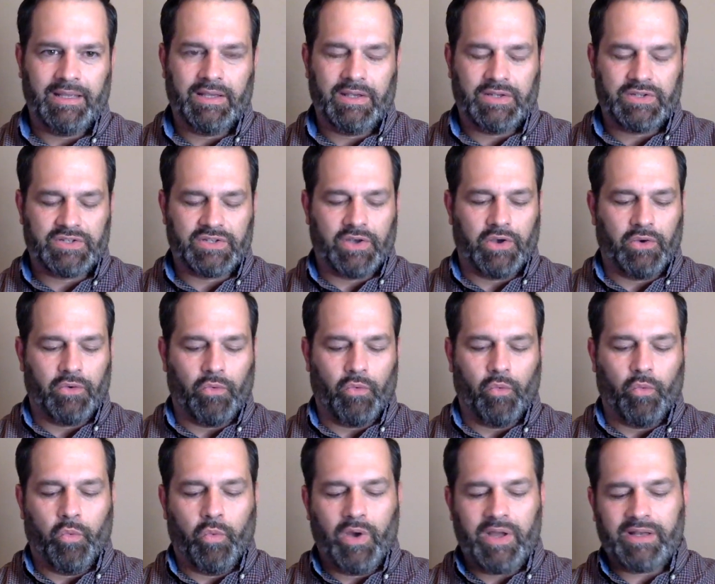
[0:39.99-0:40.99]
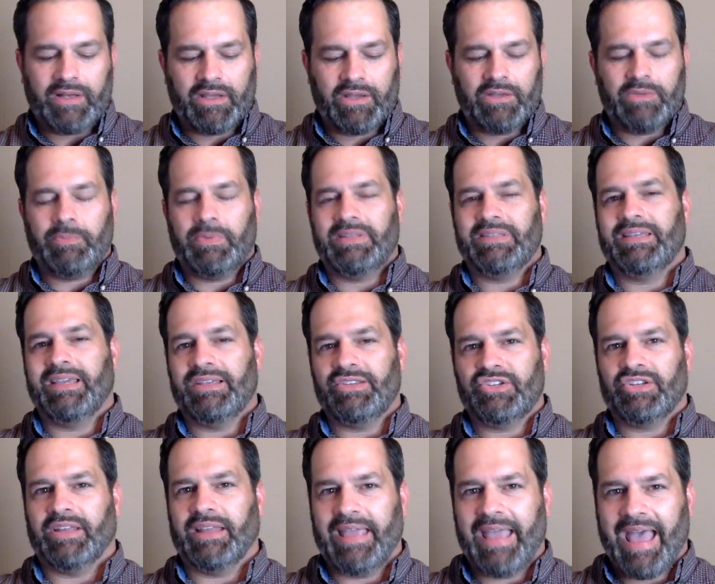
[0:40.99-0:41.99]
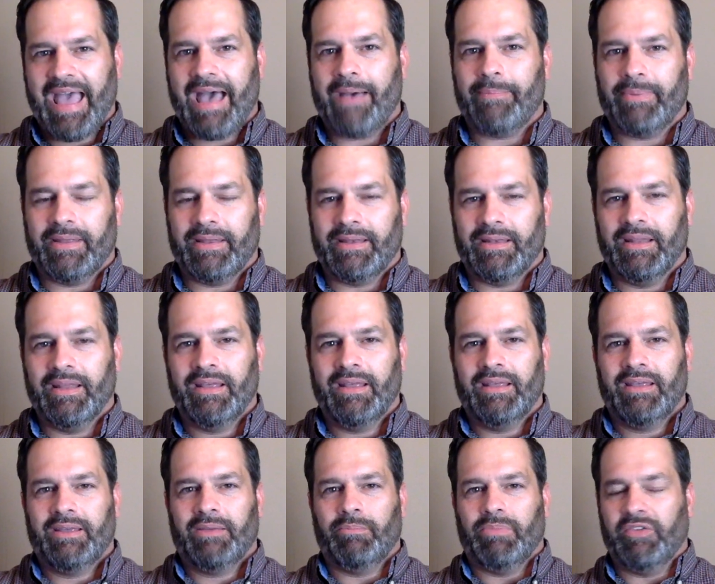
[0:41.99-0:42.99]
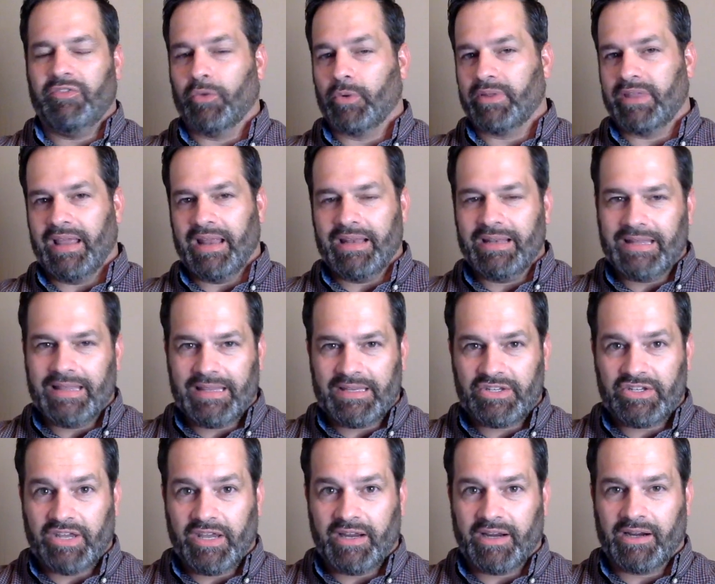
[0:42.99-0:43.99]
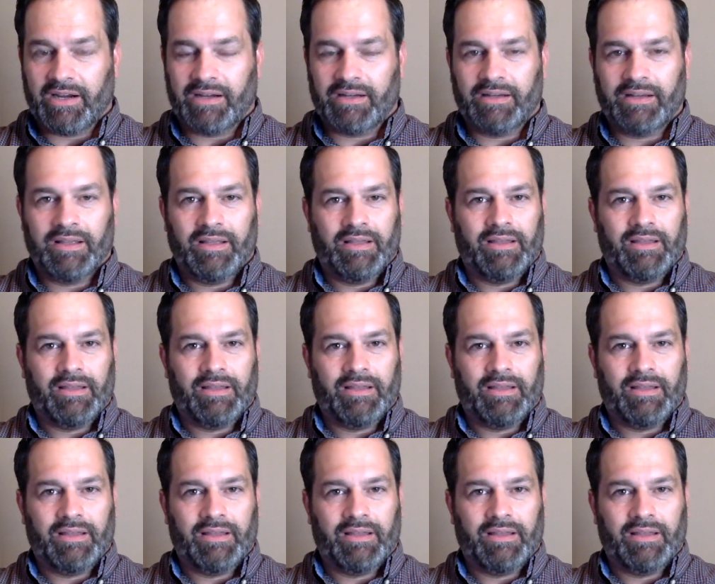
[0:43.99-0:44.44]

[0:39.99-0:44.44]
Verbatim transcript: So, what could potentially happen before the end of this year?